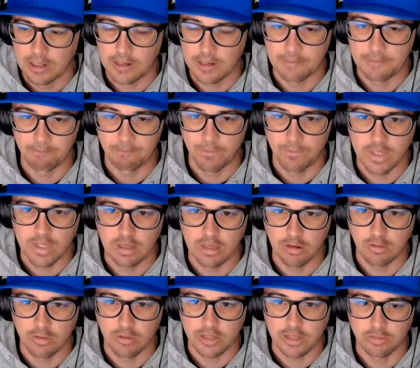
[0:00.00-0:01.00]
And,
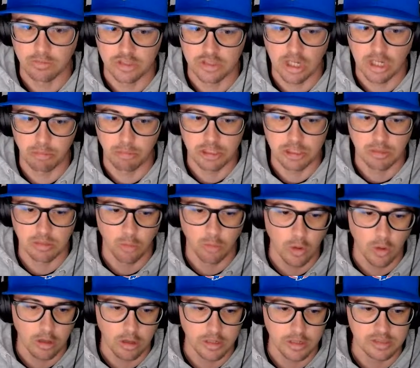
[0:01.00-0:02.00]
that's what championship
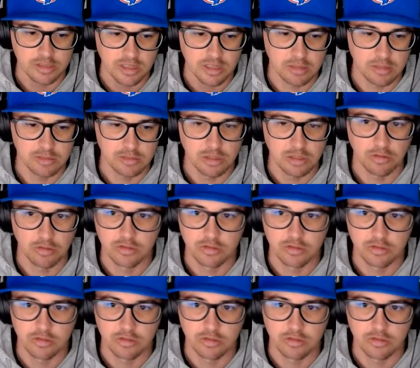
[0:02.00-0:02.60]
quality teams do.